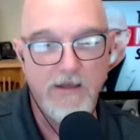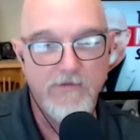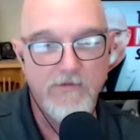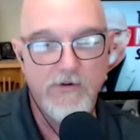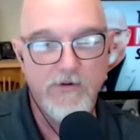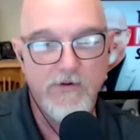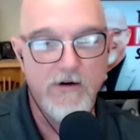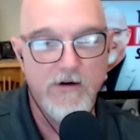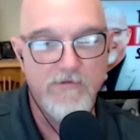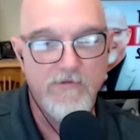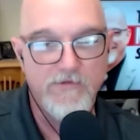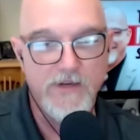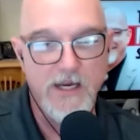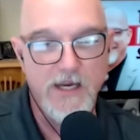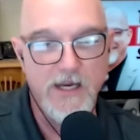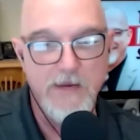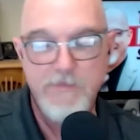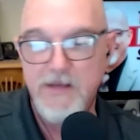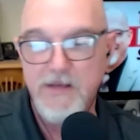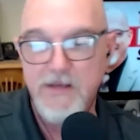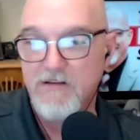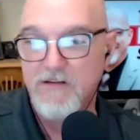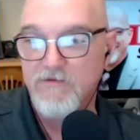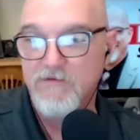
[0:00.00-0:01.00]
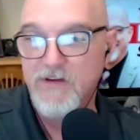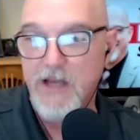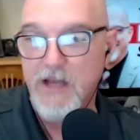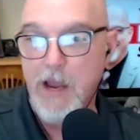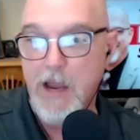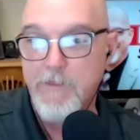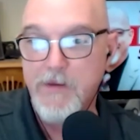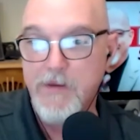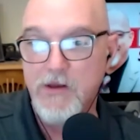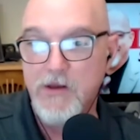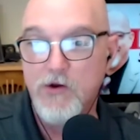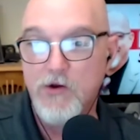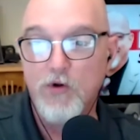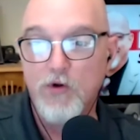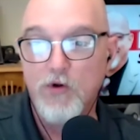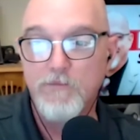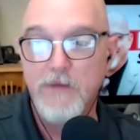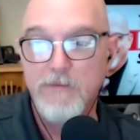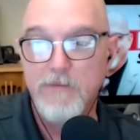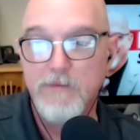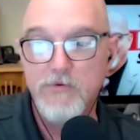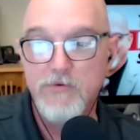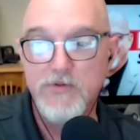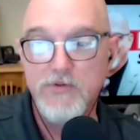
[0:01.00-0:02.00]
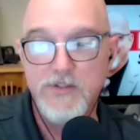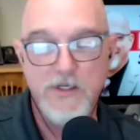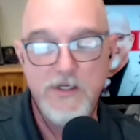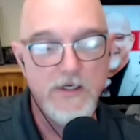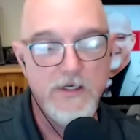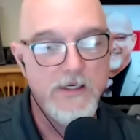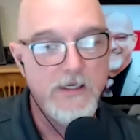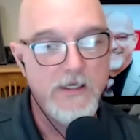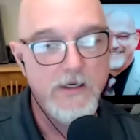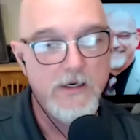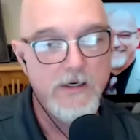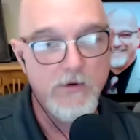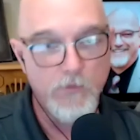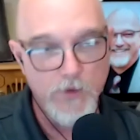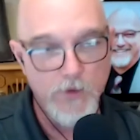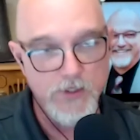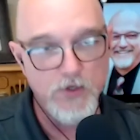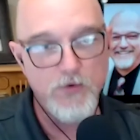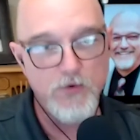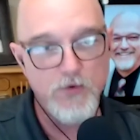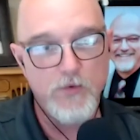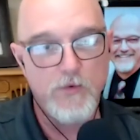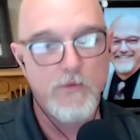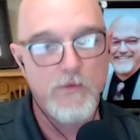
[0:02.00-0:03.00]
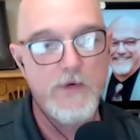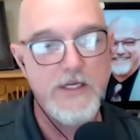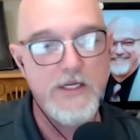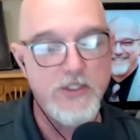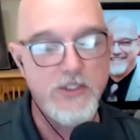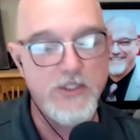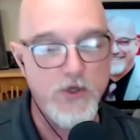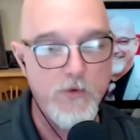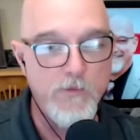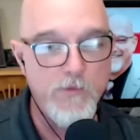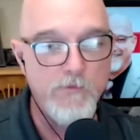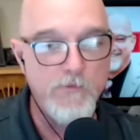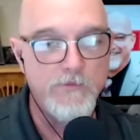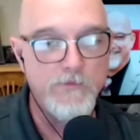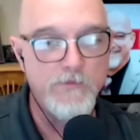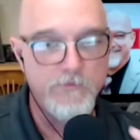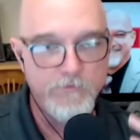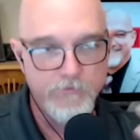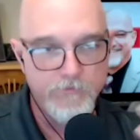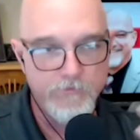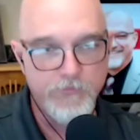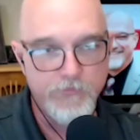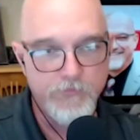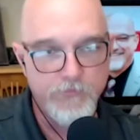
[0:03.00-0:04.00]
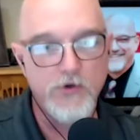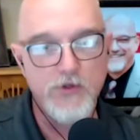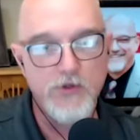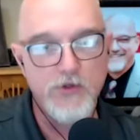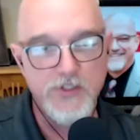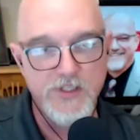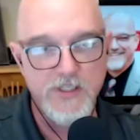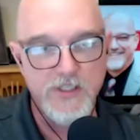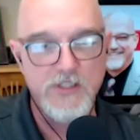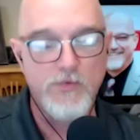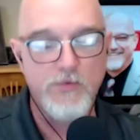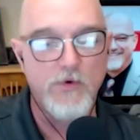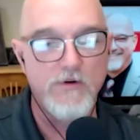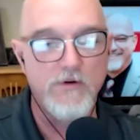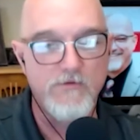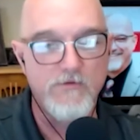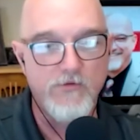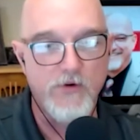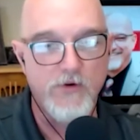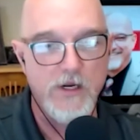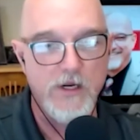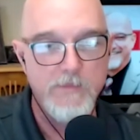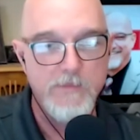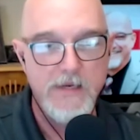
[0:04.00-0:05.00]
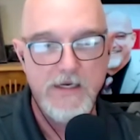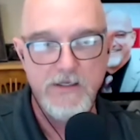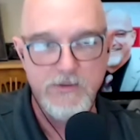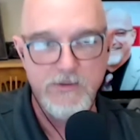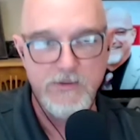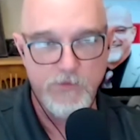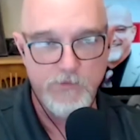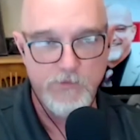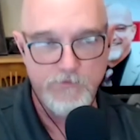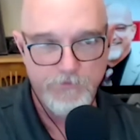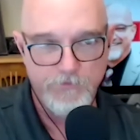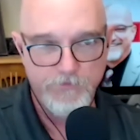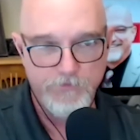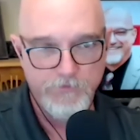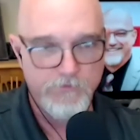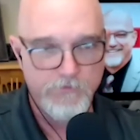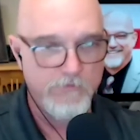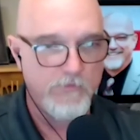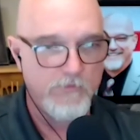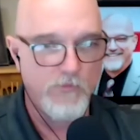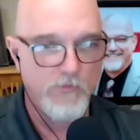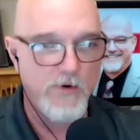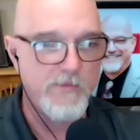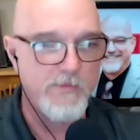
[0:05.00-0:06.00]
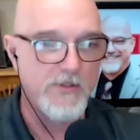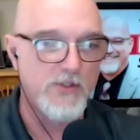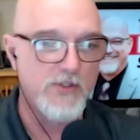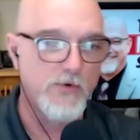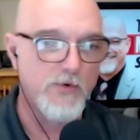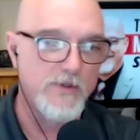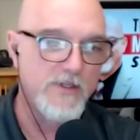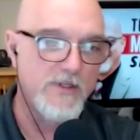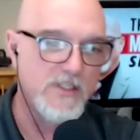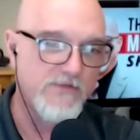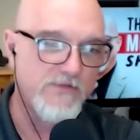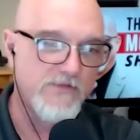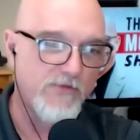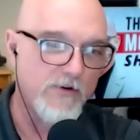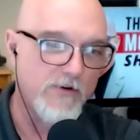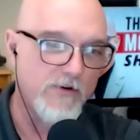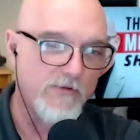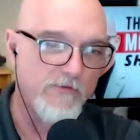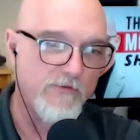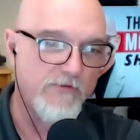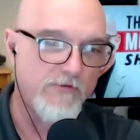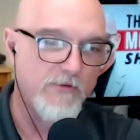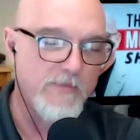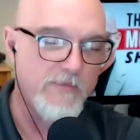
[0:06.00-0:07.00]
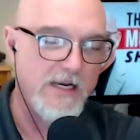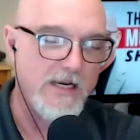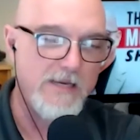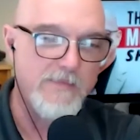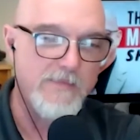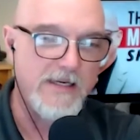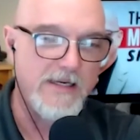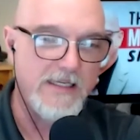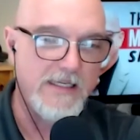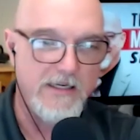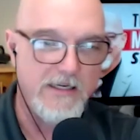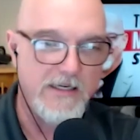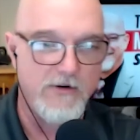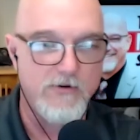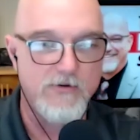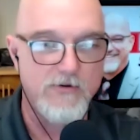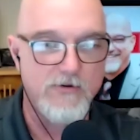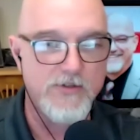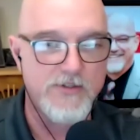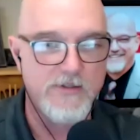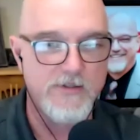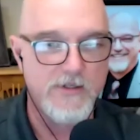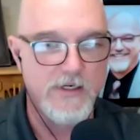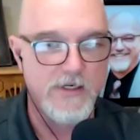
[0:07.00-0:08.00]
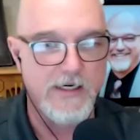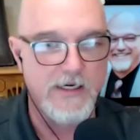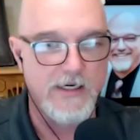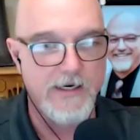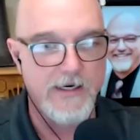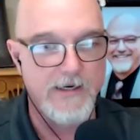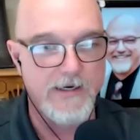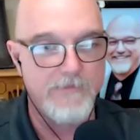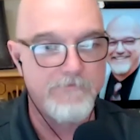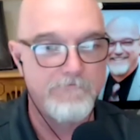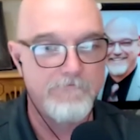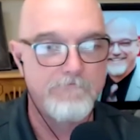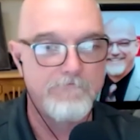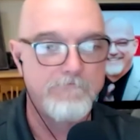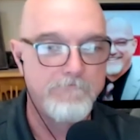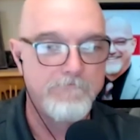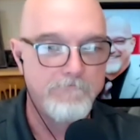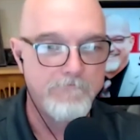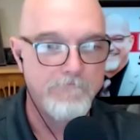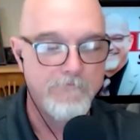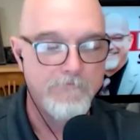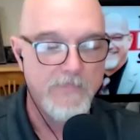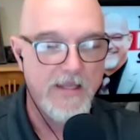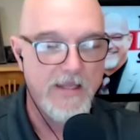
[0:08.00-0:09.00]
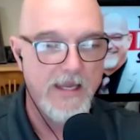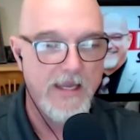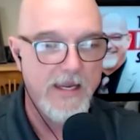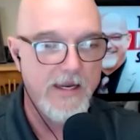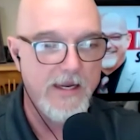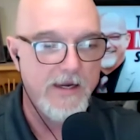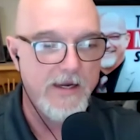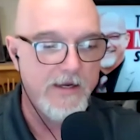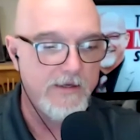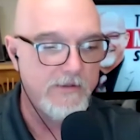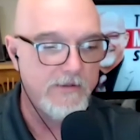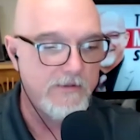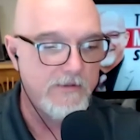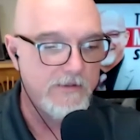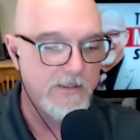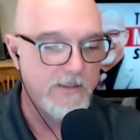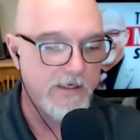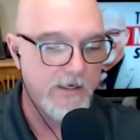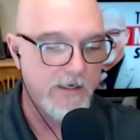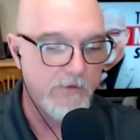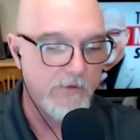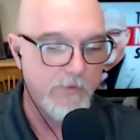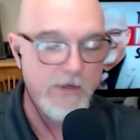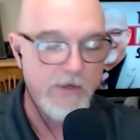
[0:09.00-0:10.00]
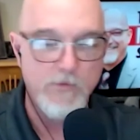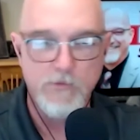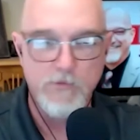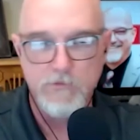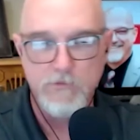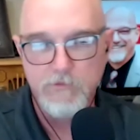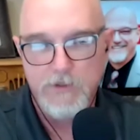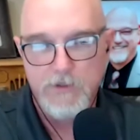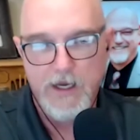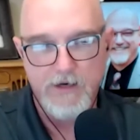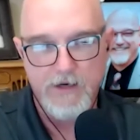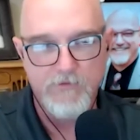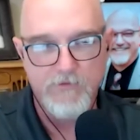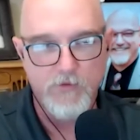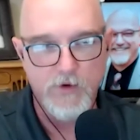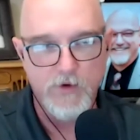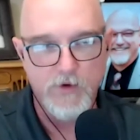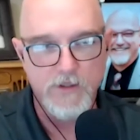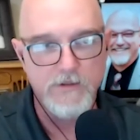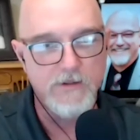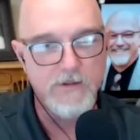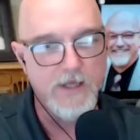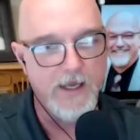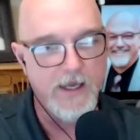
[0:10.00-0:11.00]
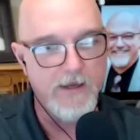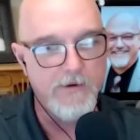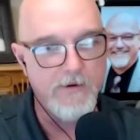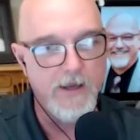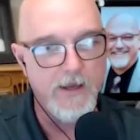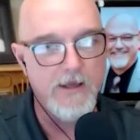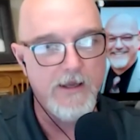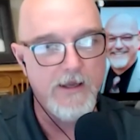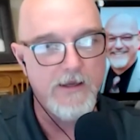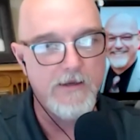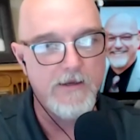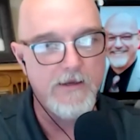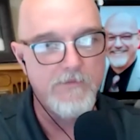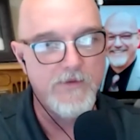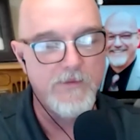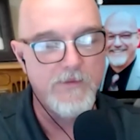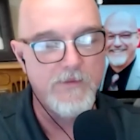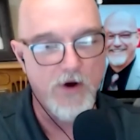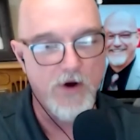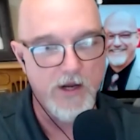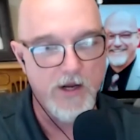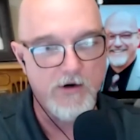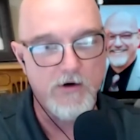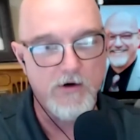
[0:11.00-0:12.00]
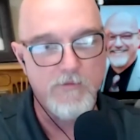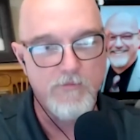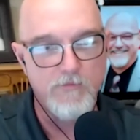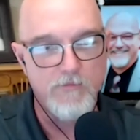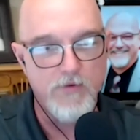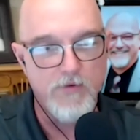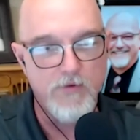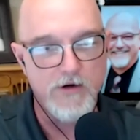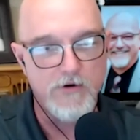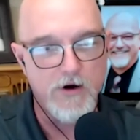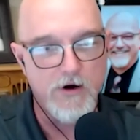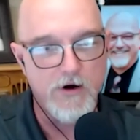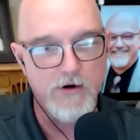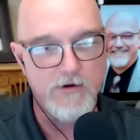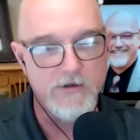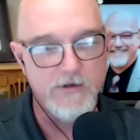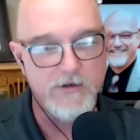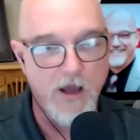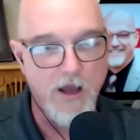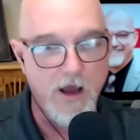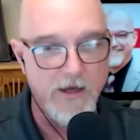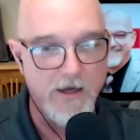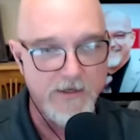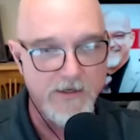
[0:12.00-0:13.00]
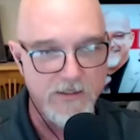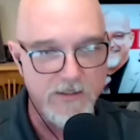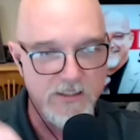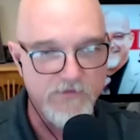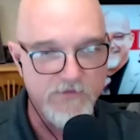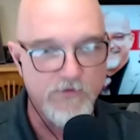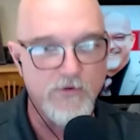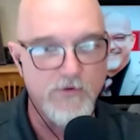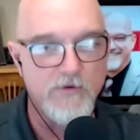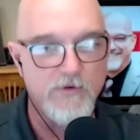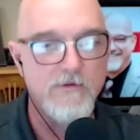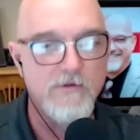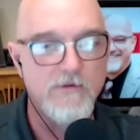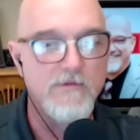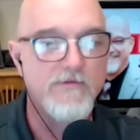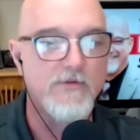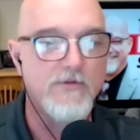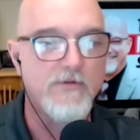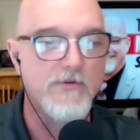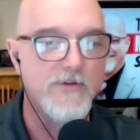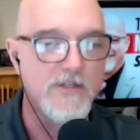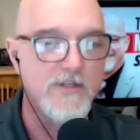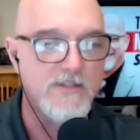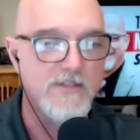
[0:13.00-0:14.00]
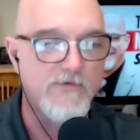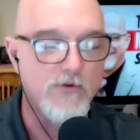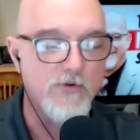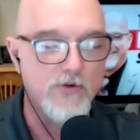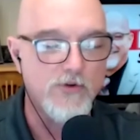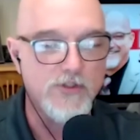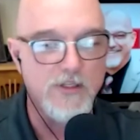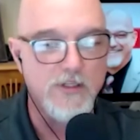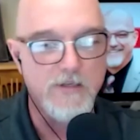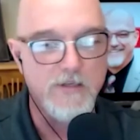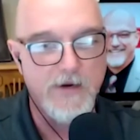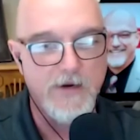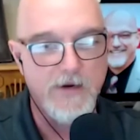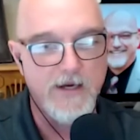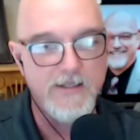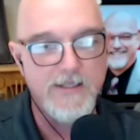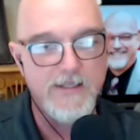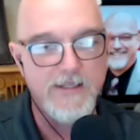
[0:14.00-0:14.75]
love our VIP and VIP Gold members. We do produce this one free because we've been doing this for many, many years. We kind of want the broader audience for this version of the